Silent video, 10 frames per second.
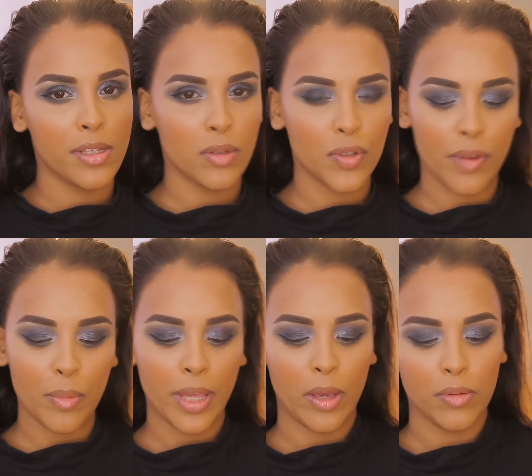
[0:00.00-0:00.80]
the Sultry
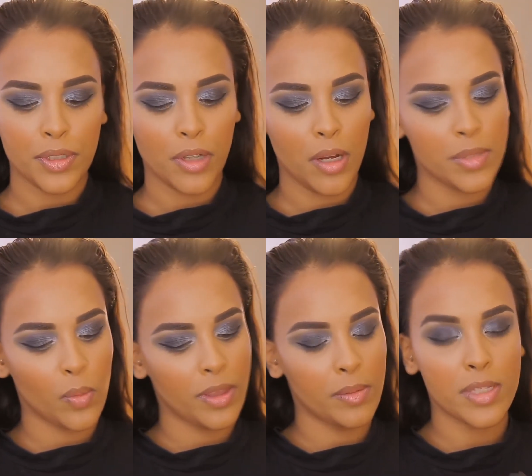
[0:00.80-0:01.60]
Rebel Kit also
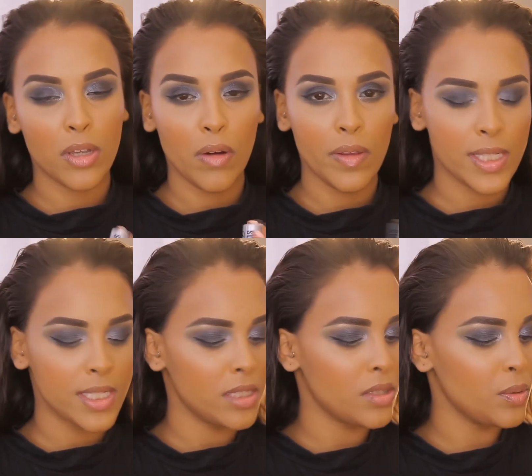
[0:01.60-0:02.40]
comes with a mascara. This is the